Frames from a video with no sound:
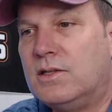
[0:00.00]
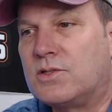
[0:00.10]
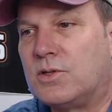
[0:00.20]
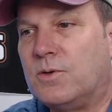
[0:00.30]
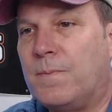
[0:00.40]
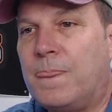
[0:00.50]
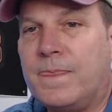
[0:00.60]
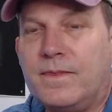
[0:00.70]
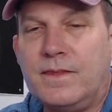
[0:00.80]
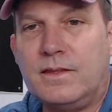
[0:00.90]
So
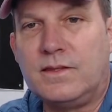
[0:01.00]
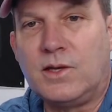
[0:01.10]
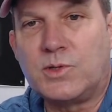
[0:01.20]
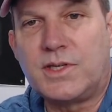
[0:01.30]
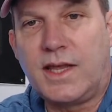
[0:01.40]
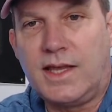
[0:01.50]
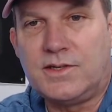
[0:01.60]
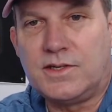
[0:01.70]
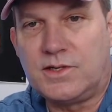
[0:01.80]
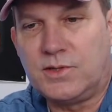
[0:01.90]
those
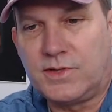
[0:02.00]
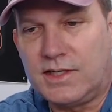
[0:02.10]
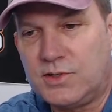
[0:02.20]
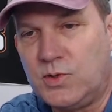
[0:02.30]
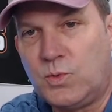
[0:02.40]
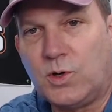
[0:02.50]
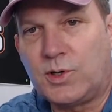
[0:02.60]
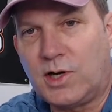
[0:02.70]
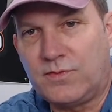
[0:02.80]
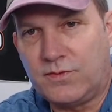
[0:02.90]
gauges, you know, they do
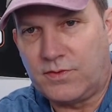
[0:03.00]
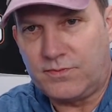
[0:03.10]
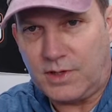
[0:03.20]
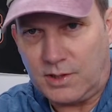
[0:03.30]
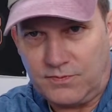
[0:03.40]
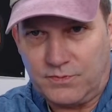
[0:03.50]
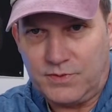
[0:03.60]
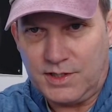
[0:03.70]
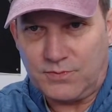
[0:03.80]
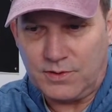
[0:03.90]
work off
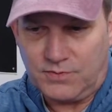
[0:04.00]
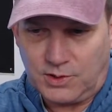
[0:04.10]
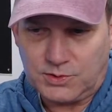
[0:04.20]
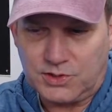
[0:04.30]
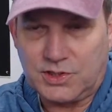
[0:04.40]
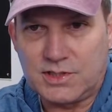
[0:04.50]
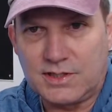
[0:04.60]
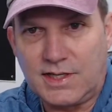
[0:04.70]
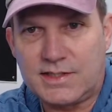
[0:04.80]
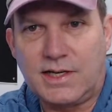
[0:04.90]
of different voltages,
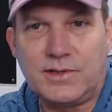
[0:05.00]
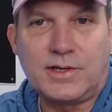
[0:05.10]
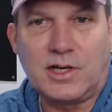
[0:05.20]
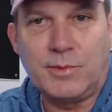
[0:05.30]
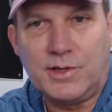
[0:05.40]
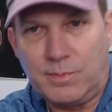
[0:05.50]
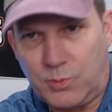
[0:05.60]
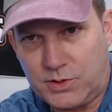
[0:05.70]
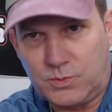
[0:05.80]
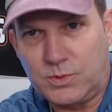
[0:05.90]
and that's how they're coming up
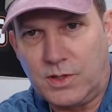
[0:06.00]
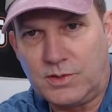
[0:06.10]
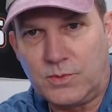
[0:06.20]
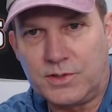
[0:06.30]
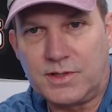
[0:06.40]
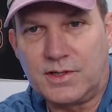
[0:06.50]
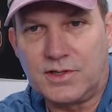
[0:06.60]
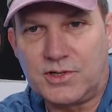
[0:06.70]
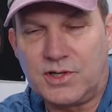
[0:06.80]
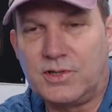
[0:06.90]
with, you know, what they're going
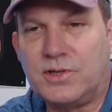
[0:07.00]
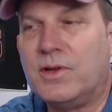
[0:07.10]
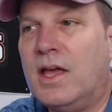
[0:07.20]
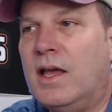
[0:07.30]
to show you.